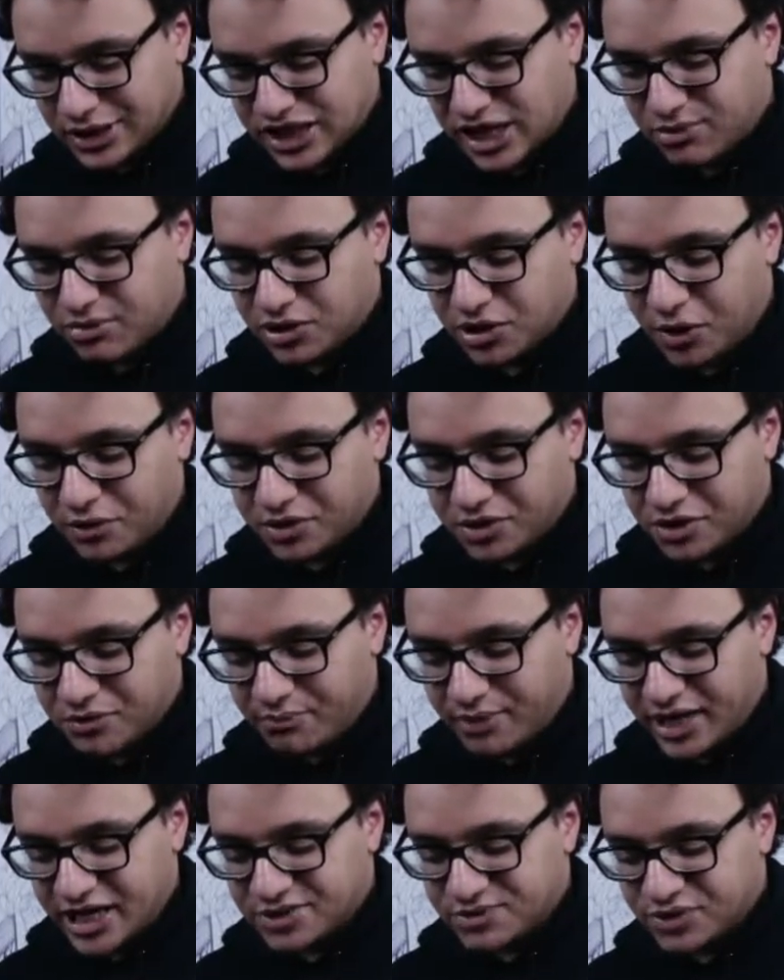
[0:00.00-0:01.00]
I'm alone in the
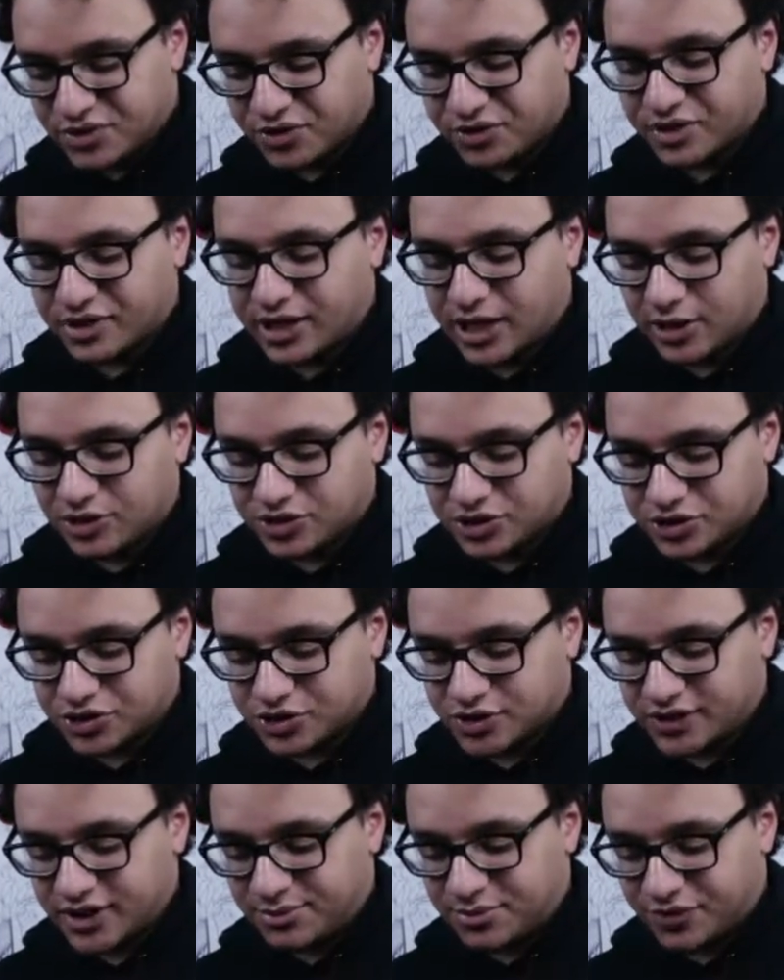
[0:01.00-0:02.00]
basement on the couch and
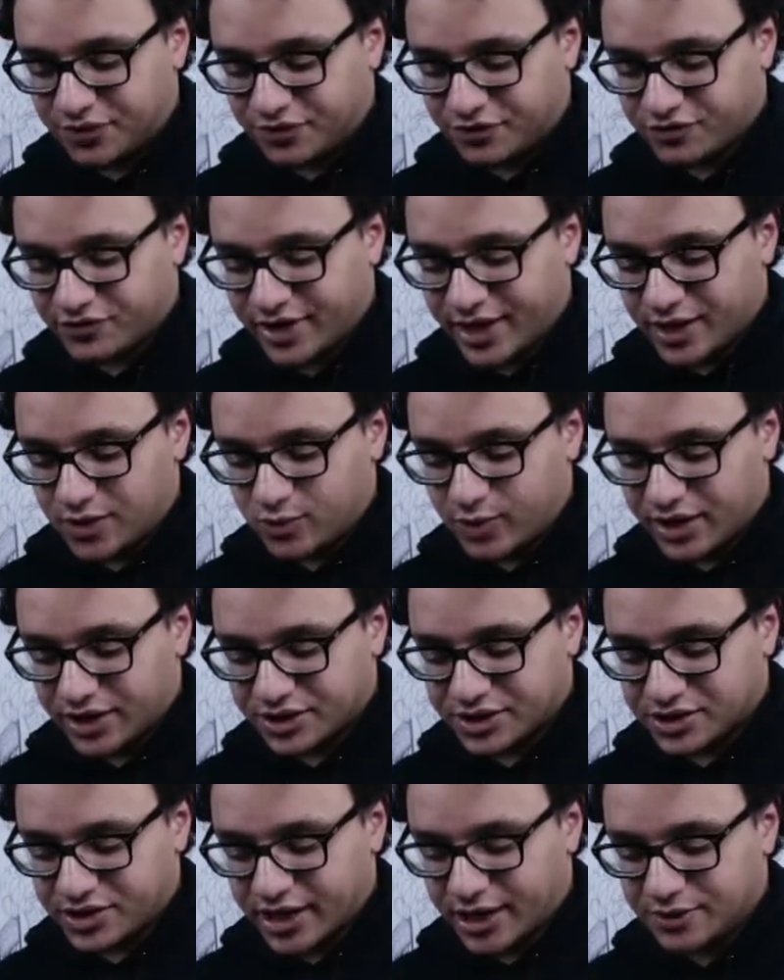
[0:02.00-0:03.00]
scream of fright when a
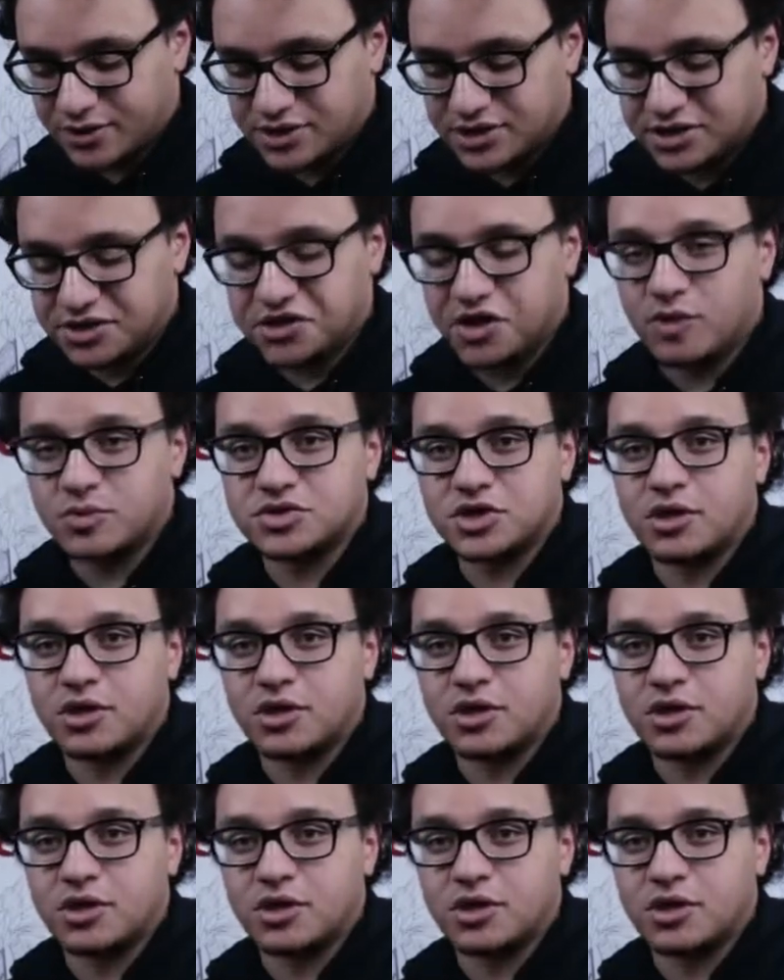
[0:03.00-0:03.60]
scary scene comes